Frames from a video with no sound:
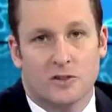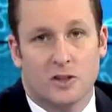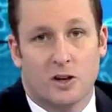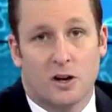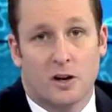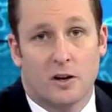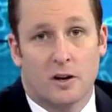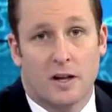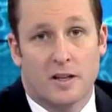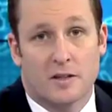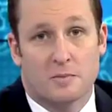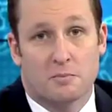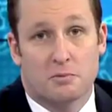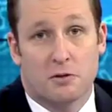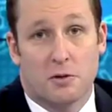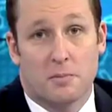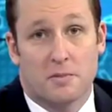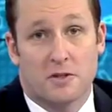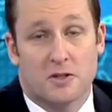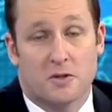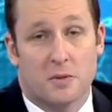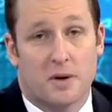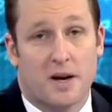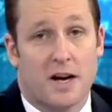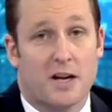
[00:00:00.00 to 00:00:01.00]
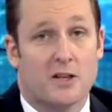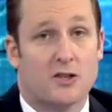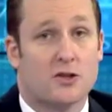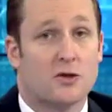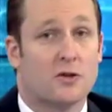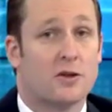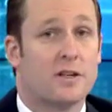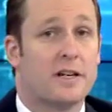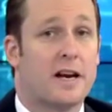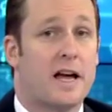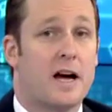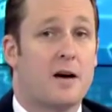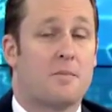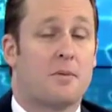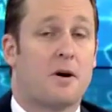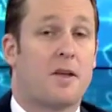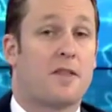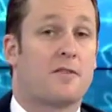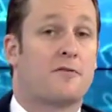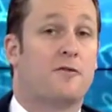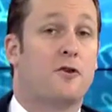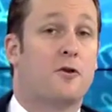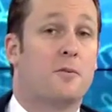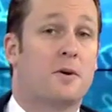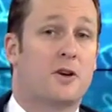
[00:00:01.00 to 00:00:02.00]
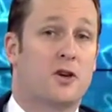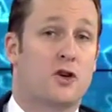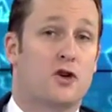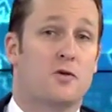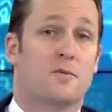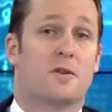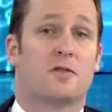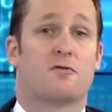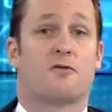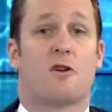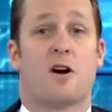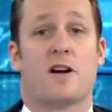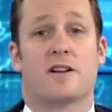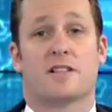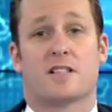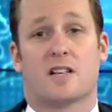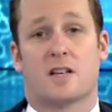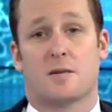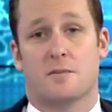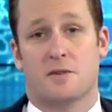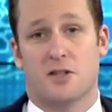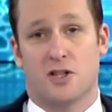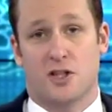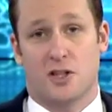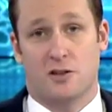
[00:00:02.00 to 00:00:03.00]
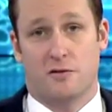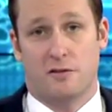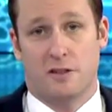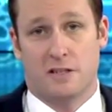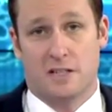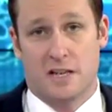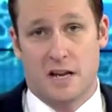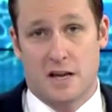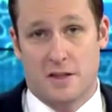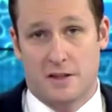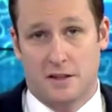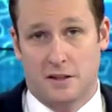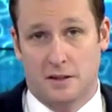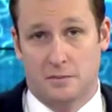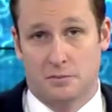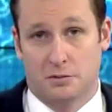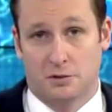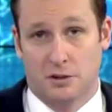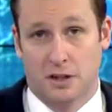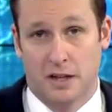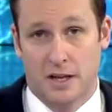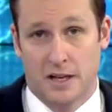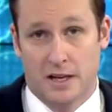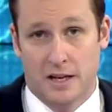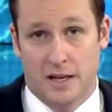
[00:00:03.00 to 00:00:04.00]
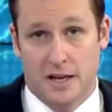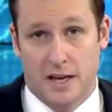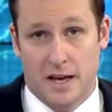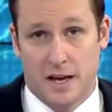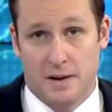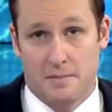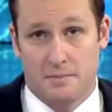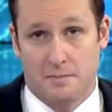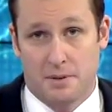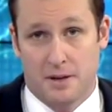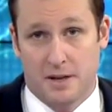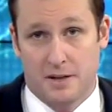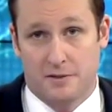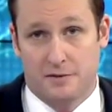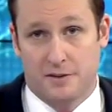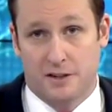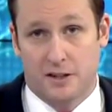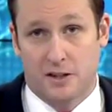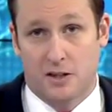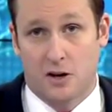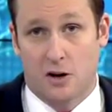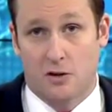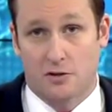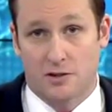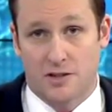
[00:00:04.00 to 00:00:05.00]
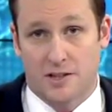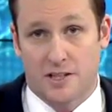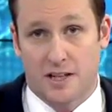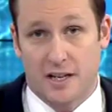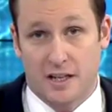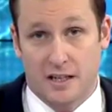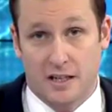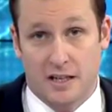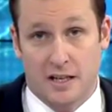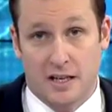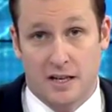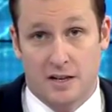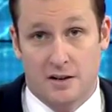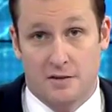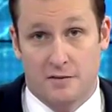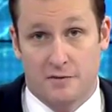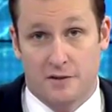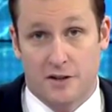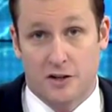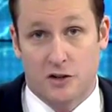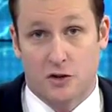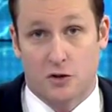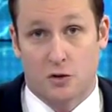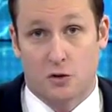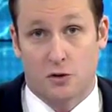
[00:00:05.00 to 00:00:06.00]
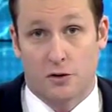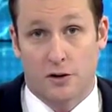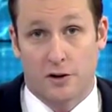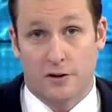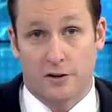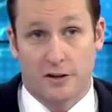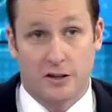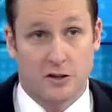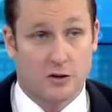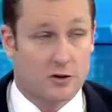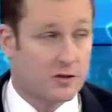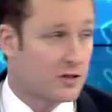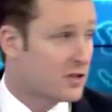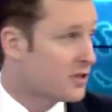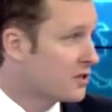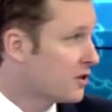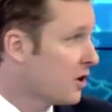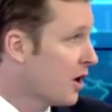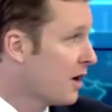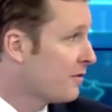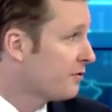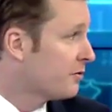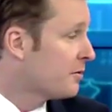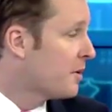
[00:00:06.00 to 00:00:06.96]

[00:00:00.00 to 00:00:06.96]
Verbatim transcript: All right, as promised, we are joined now by the former Human Rights Commissioner. He's now the Liberal MP for Goldstein in Victoria, and he joins us live